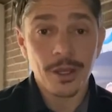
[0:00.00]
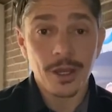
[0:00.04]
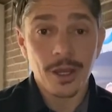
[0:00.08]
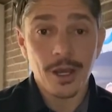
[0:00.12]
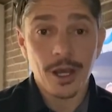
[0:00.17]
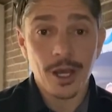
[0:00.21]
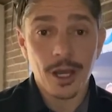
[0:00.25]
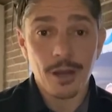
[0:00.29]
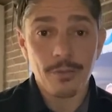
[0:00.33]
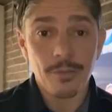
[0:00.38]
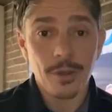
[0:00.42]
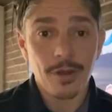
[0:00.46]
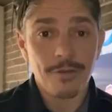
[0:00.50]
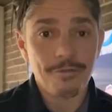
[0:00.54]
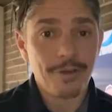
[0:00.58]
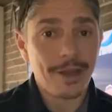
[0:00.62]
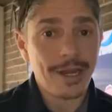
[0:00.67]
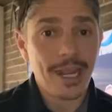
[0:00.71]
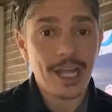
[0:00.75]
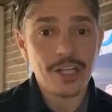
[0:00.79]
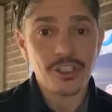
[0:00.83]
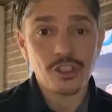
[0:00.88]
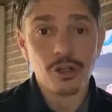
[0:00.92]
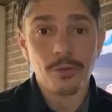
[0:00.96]
Um,
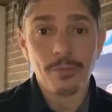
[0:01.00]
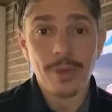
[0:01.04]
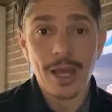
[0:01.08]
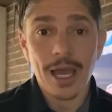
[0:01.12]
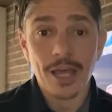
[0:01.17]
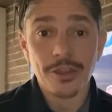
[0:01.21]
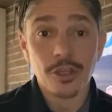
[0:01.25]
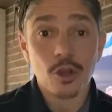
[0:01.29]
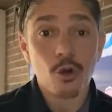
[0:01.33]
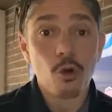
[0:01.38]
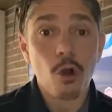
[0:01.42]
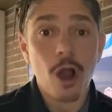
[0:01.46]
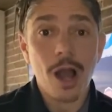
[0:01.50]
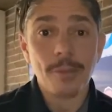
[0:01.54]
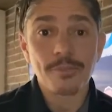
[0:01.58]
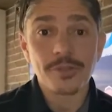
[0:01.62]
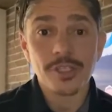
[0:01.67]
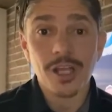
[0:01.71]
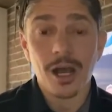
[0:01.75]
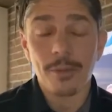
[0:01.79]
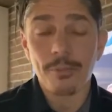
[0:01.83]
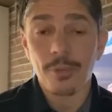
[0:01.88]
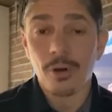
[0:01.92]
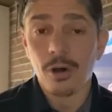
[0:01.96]
financial math crops
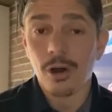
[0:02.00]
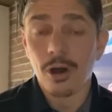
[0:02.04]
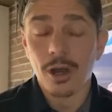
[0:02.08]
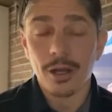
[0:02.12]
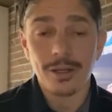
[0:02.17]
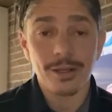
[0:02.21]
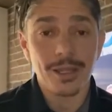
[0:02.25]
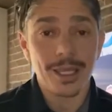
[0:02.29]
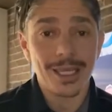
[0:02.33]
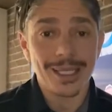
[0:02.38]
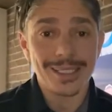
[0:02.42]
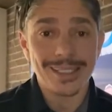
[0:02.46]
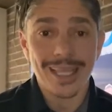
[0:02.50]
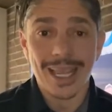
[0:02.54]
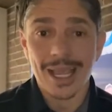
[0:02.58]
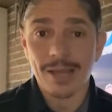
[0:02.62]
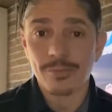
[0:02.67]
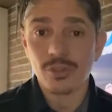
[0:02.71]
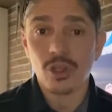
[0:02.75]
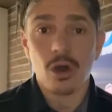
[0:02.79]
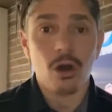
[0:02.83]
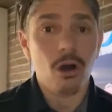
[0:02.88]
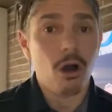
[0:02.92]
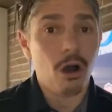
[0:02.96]
up on
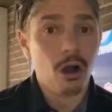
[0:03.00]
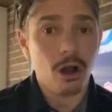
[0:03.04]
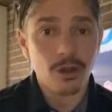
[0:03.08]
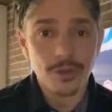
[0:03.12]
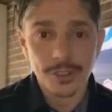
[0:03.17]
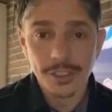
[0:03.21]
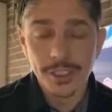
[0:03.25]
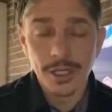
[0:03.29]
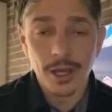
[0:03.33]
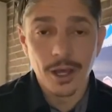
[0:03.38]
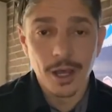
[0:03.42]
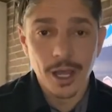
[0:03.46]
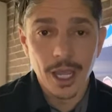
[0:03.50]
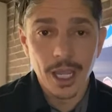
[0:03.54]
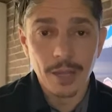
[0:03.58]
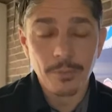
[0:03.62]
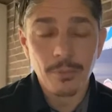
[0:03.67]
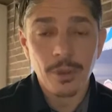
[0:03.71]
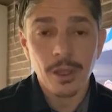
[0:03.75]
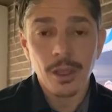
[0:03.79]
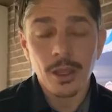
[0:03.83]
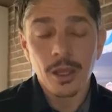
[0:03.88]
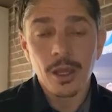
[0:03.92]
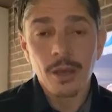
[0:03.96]
exams all the
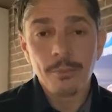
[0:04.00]
time.